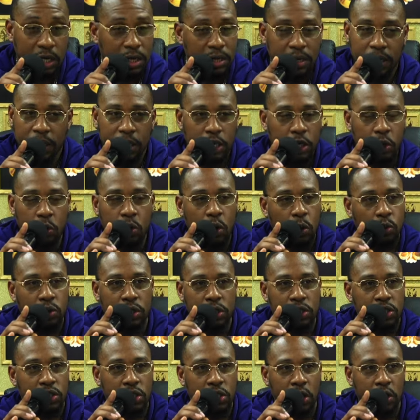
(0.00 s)
body. You don't
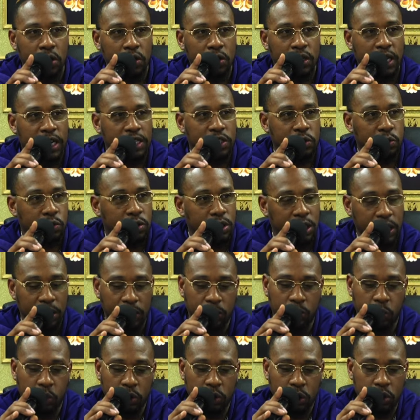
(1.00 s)
discern that you did
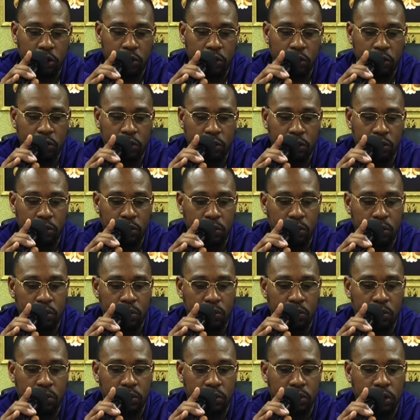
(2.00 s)
you you you
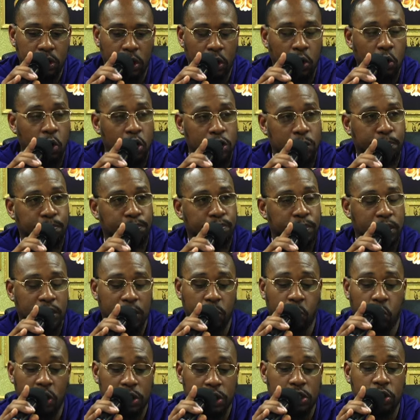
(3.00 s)
the Lord's,
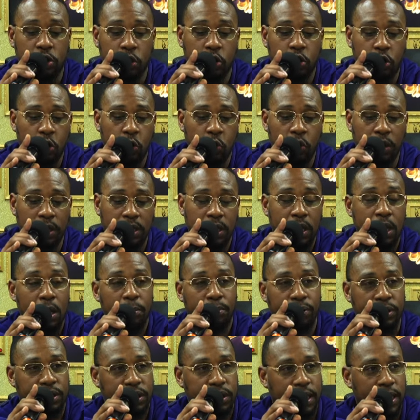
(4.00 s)
what you're doing
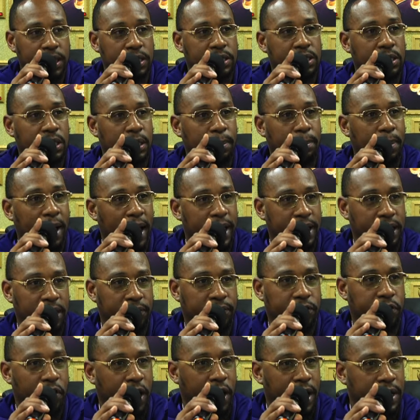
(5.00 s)
pertains to the body
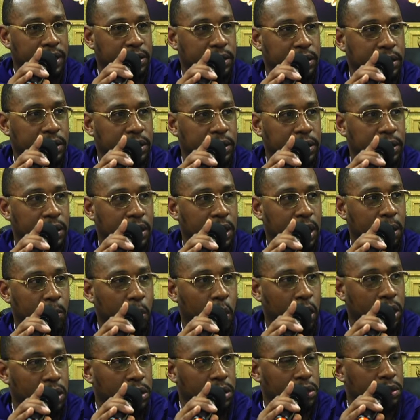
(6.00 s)
of Christ. Come
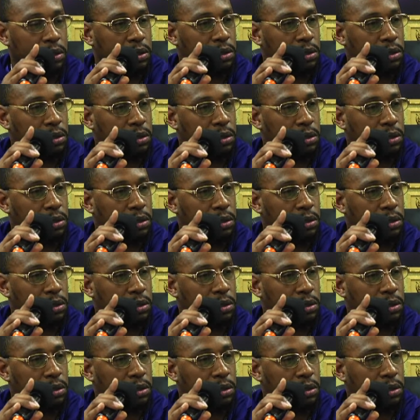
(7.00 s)
on.